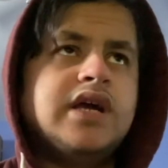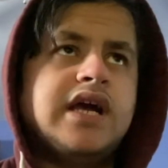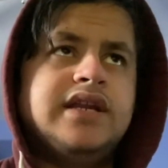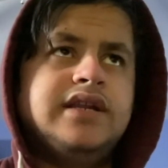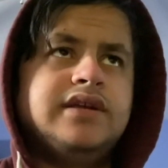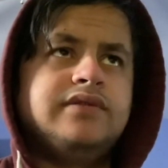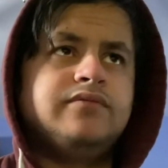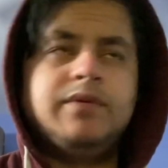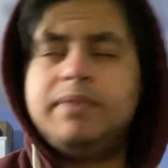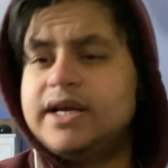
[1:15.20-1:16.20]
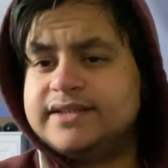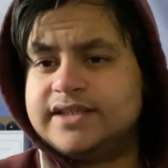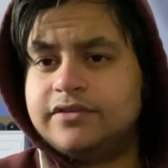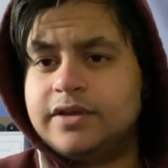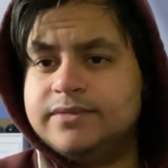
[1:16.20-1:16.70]
And we battered
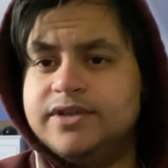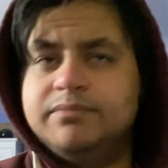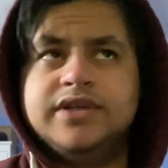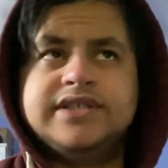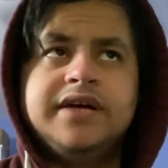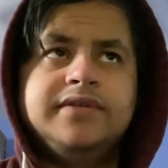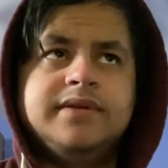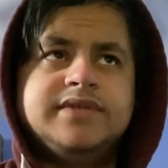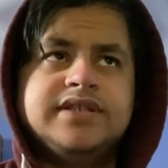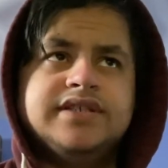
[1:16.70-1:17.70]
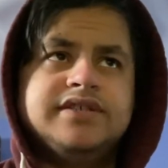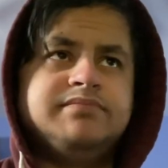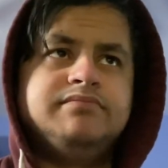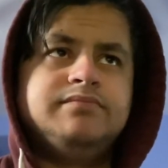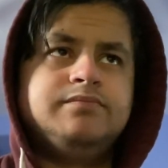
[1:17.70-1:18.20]
Southampton, but Southampton's
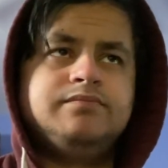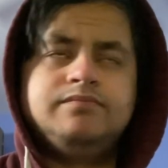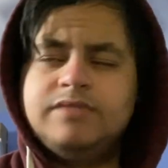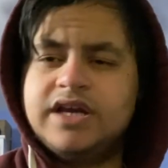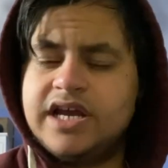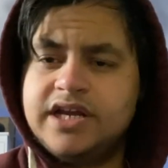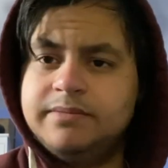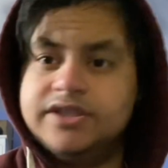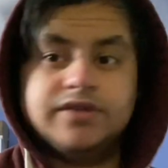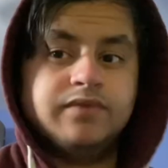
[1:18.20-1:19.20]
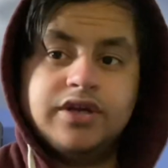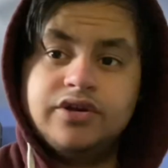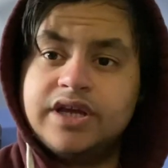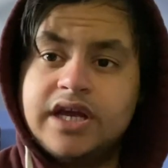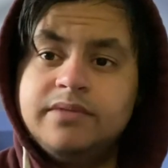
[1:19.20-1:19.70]
academy is a really
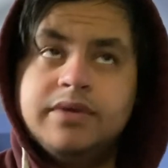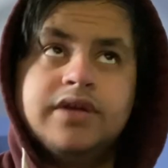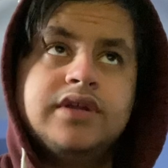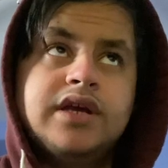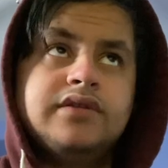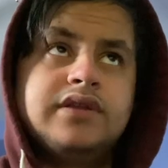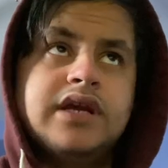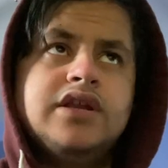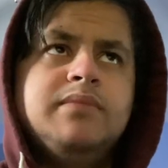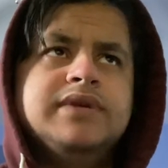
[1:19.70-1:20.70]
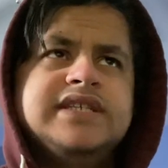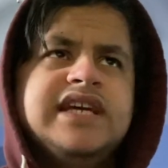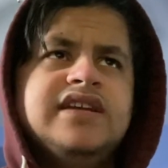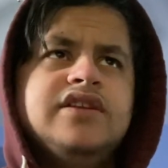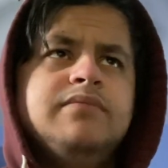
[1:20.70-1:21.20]
good academy. They're number
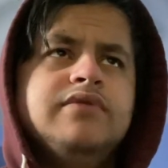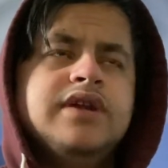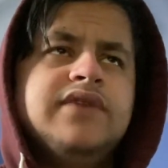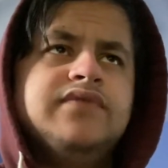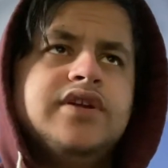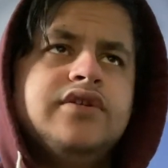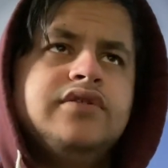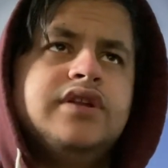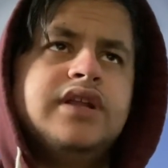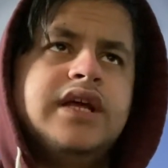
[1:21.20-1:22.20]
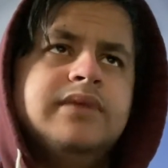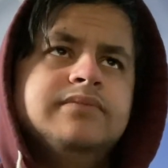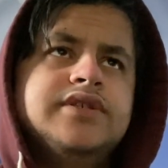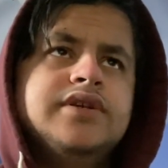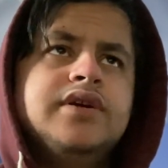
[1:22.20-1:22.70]
10 and number 11, I don't know the
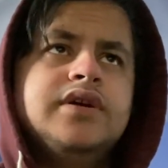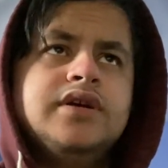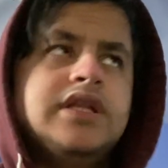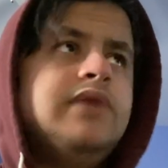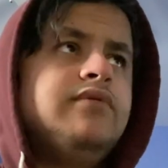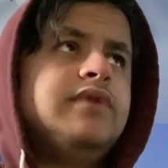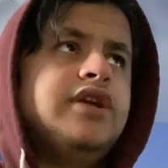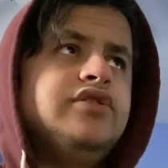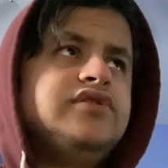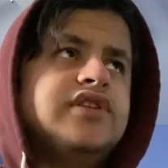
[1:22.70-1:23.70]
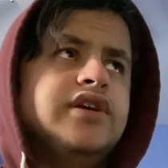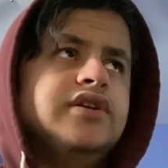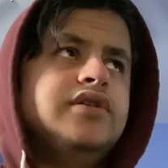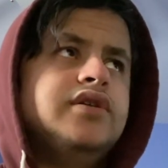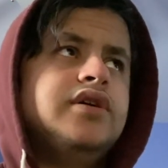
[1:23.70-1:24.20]
names. They were really good today.
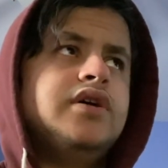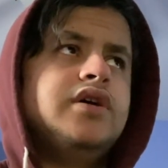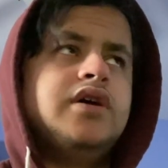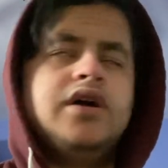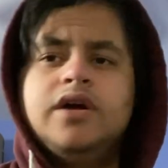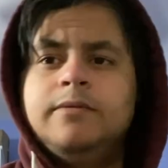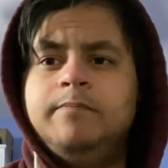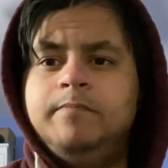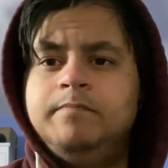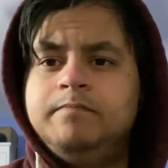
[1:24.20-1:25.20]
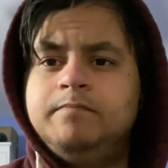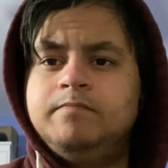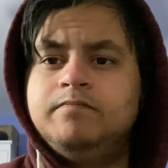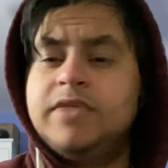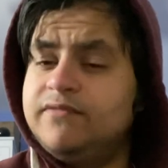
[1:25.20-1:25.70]
They're
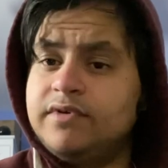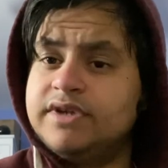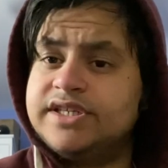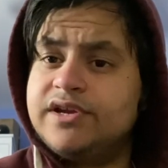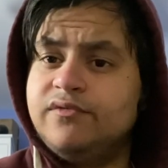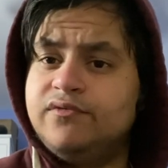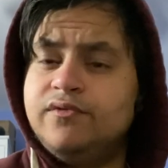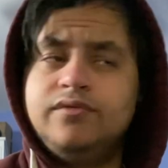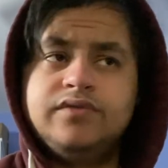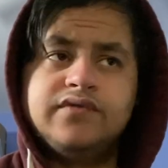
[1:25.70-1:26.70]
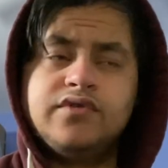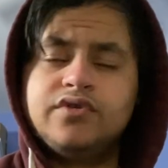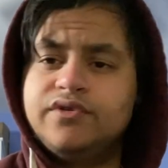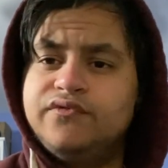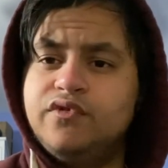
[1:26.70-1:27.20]
very skillful, they've got
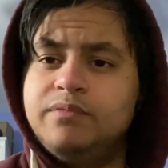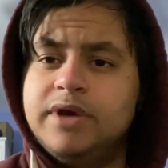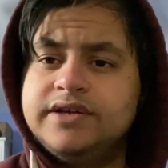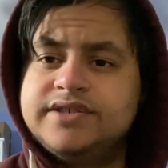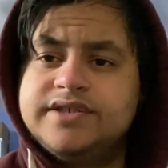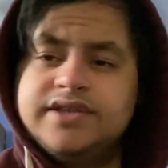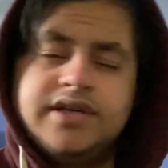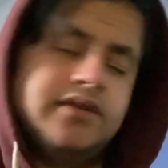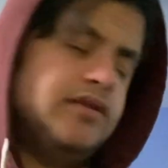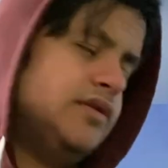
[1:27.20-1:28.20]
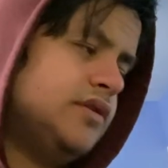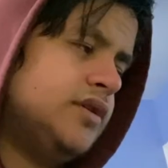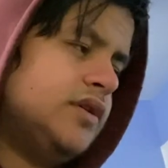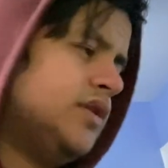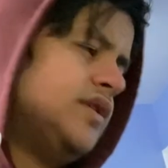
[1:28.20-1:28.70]
good fullbacks, and
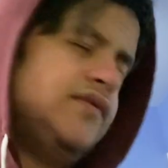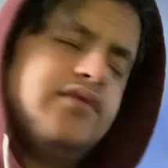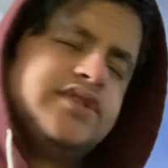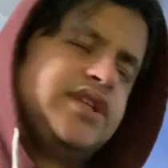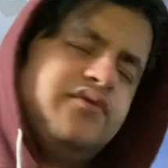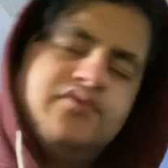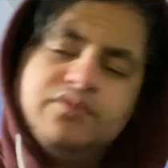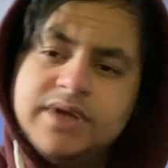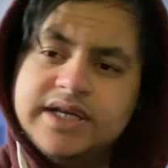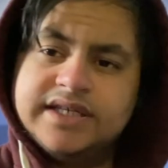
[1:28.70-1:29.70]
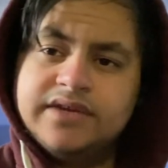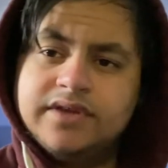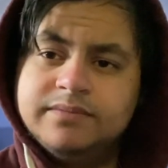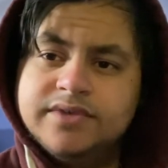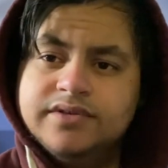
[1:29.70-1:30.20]
they've got skillful players,
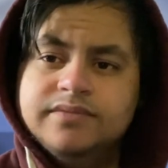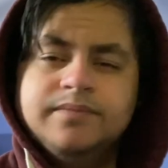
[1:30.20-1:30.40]
Southampton.